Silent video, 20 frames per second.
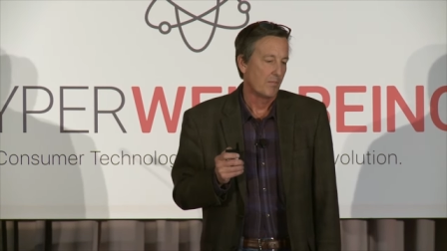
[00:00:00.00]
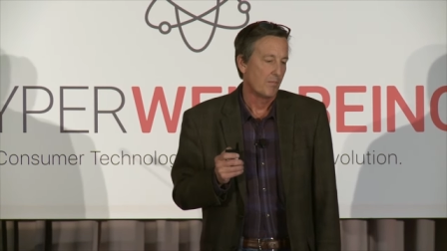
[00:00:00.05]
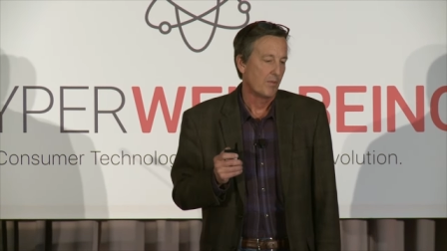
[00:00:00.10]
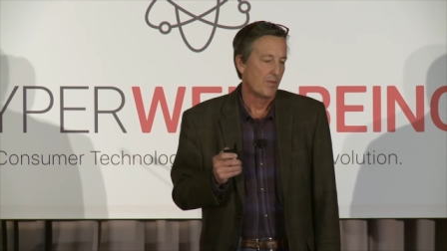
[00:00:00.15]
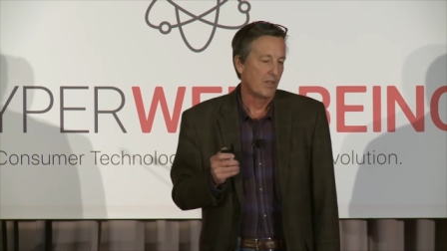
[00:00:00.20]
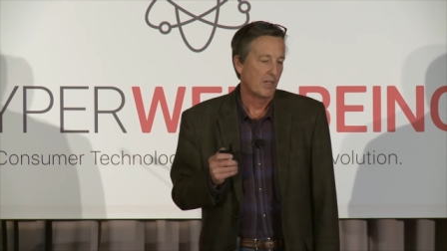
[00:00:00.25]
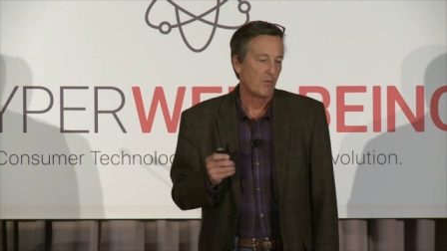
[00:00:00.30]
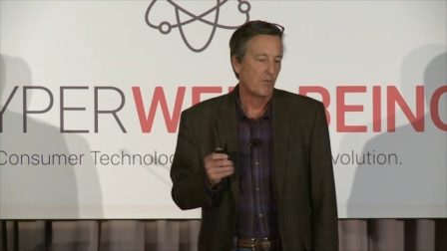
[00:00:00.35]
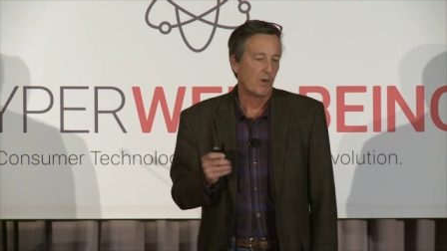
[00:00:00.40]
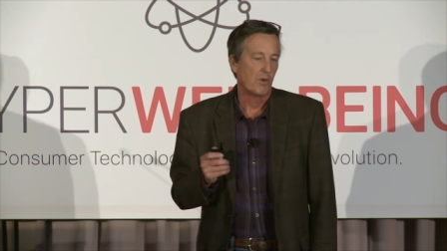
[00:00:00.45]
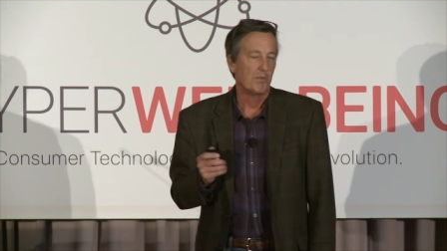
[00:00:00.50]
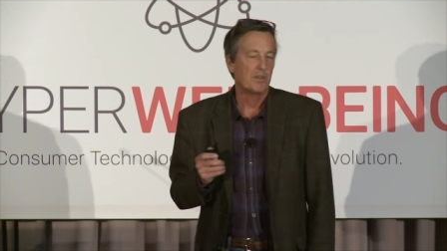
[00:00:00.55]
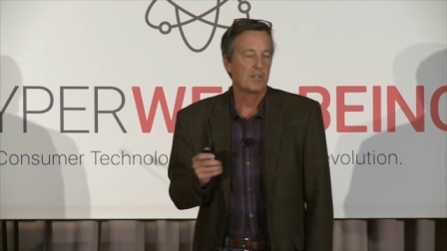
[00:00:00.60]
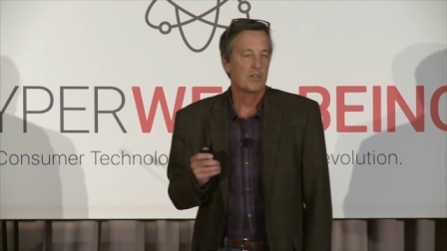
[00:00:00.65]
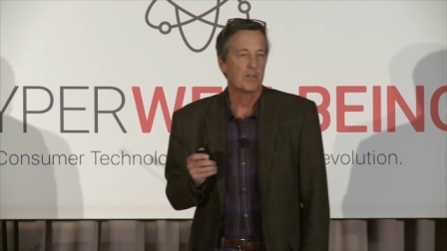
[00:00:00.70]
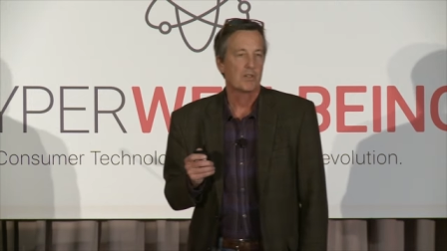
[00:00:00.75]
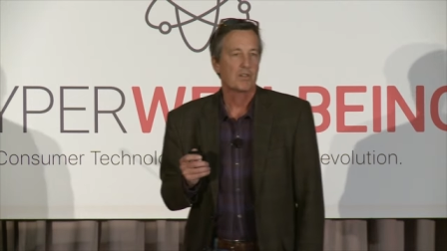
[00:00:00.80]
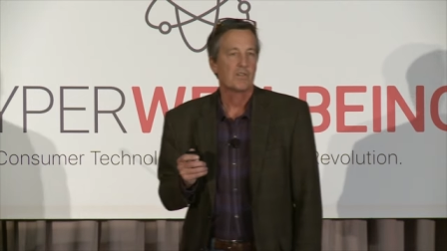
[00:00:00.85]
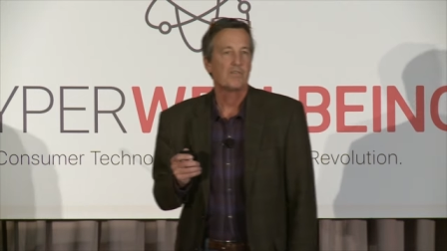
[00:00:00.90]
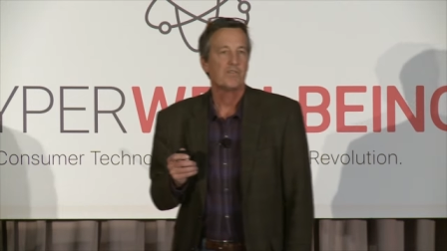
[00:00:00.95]
a, thing where we
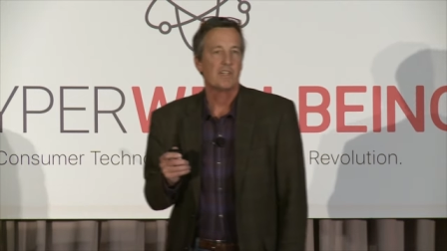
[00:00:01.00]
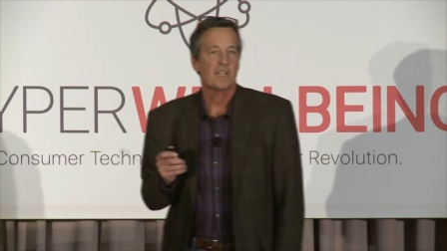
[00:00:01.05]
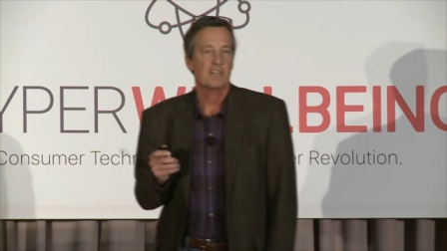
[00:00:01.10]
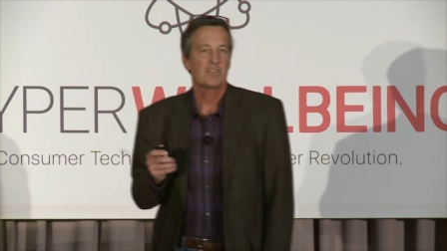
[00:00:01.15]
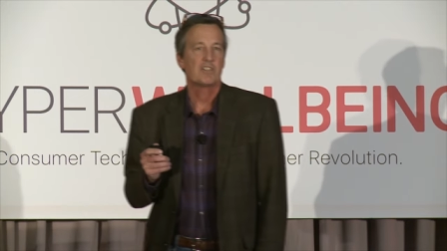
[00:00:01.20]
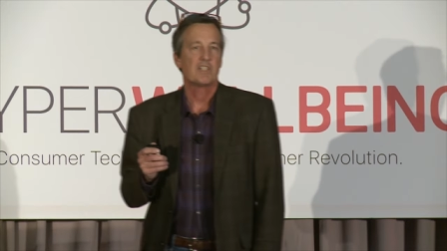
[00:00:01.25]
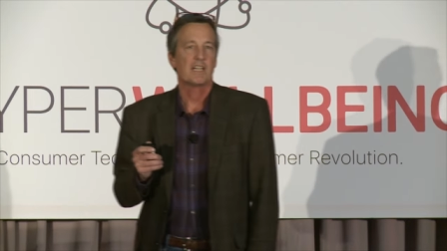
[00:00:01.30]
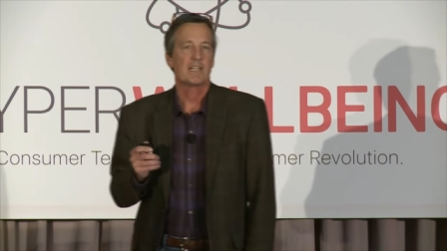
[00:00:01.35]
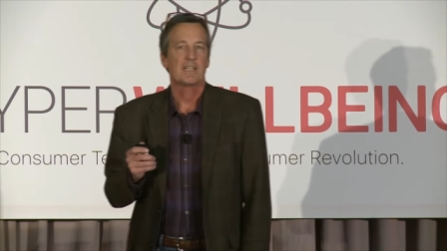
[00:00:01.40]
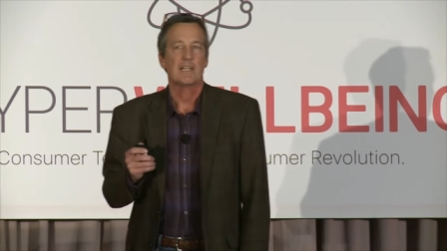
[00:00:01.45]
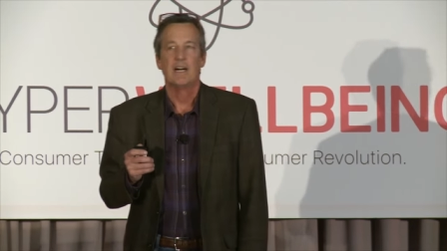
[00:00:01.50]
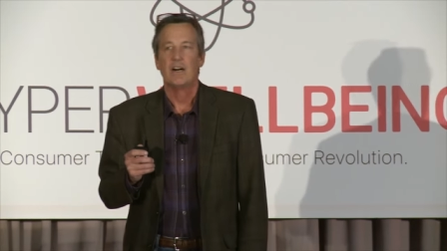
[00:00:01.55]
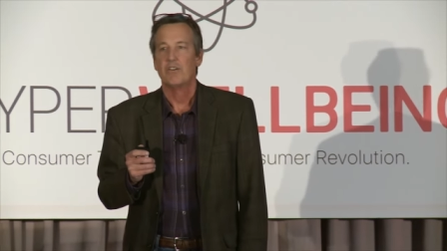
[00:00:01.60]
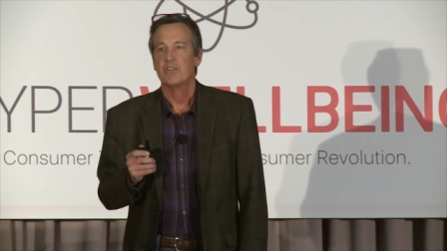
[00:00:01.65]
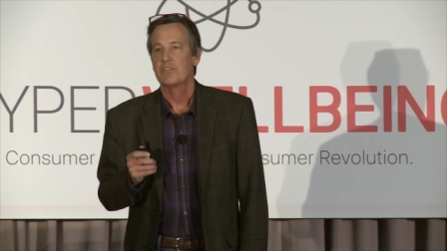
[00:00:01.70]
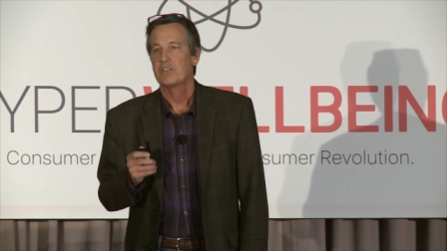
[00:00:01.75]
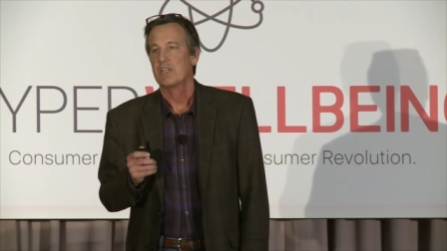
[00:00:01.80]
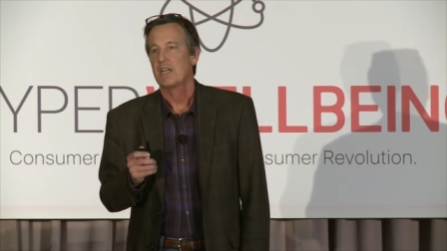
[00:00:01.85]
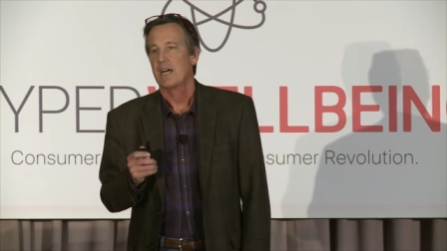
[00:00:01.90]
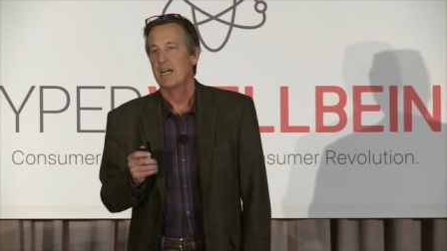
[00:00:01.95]
took flex
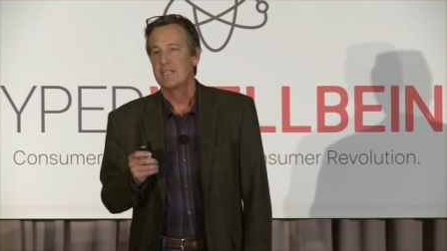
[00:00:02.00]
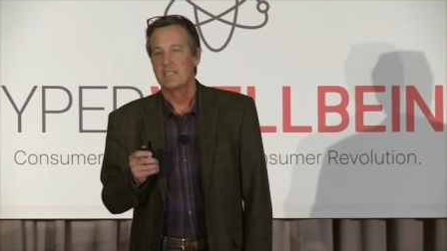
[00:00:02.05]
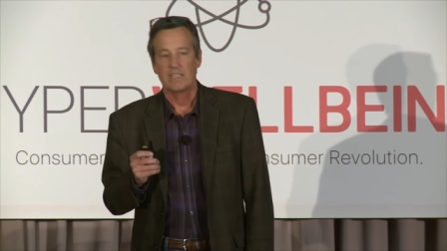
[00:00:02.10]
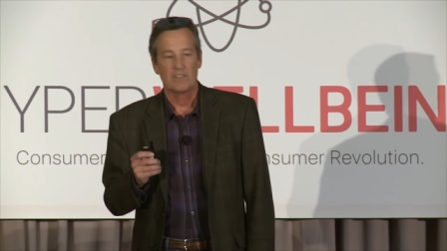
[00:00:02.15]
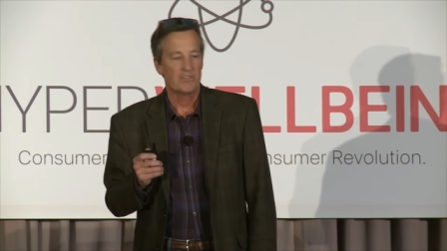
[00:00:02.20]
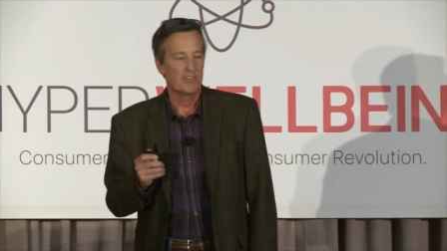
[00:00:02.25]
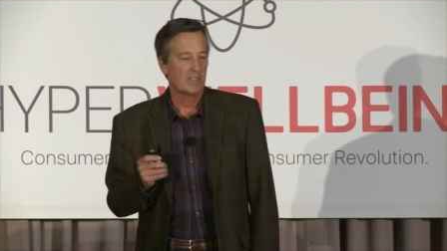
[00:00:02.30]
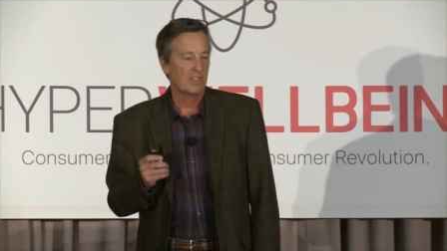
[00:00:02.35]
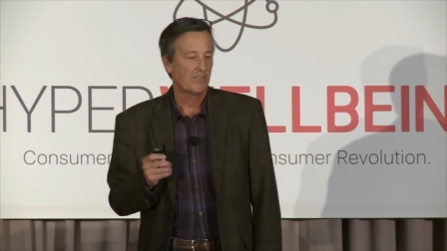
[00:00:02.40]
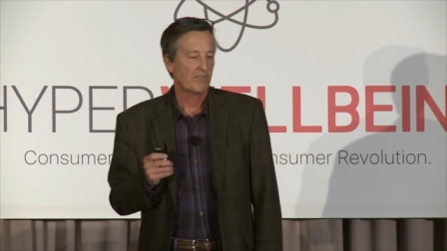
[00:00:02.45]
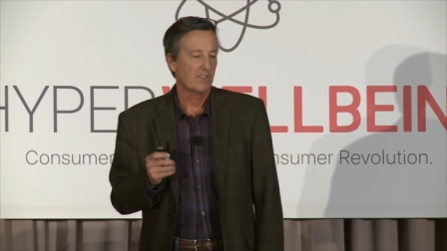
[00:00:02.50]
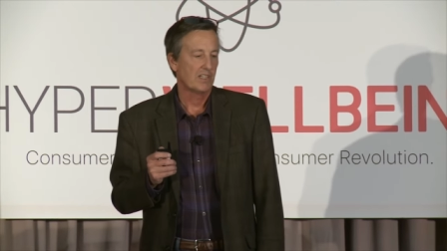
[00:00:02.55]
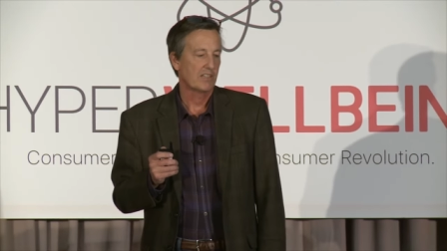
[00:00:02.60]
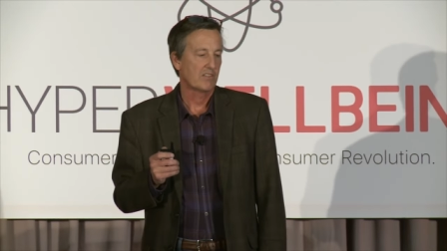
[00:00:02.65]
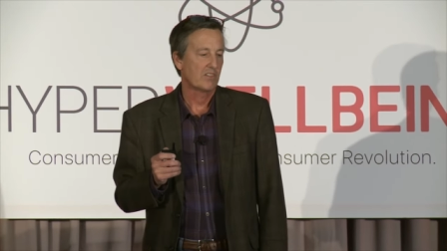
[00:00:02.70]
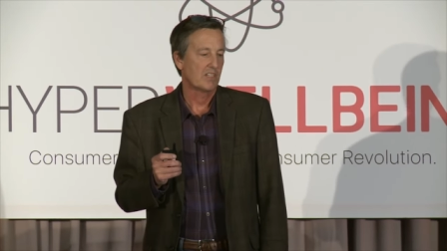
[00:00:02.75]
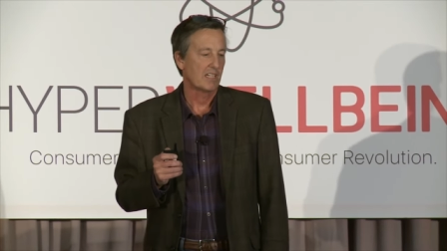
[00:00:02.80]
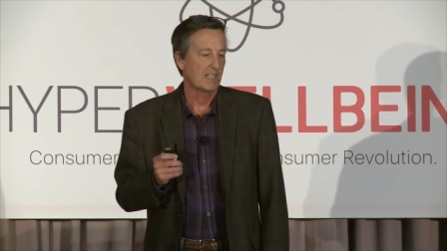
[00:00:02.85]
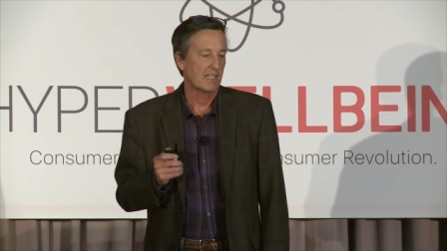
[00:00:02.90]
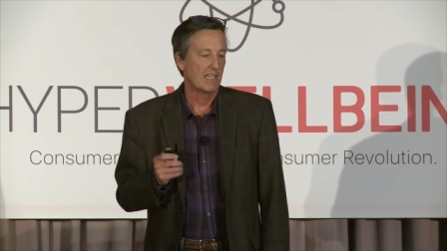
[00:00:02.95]
technology, high density
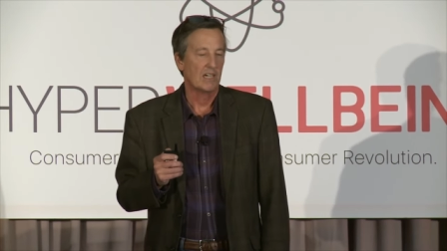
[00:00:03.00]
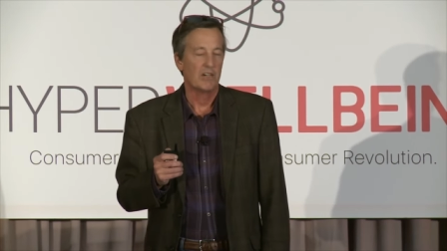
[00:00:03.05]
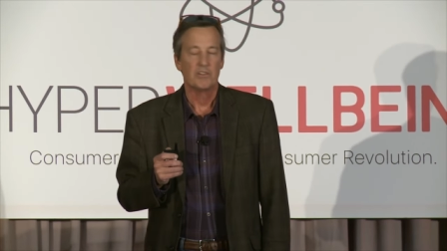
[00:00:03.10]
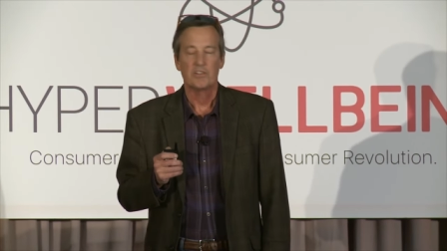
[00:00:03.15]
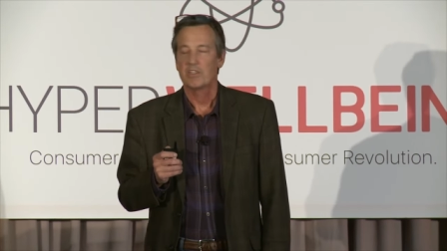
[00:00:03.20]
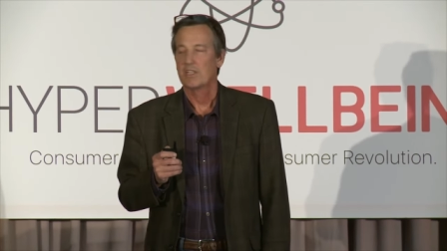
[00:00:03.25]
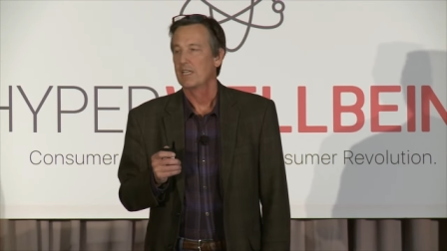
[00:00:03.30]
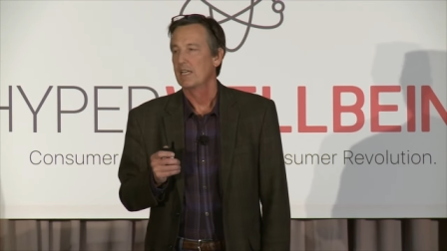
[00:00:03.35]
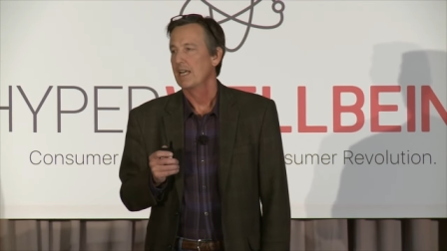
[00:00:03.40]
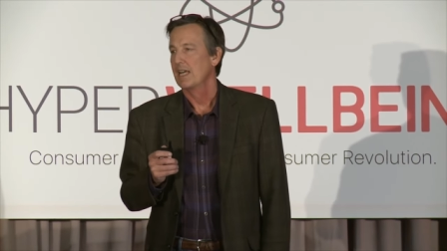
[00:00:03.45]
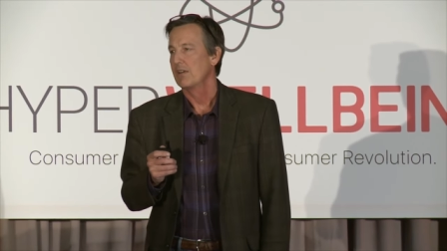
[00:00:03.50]
flex technology,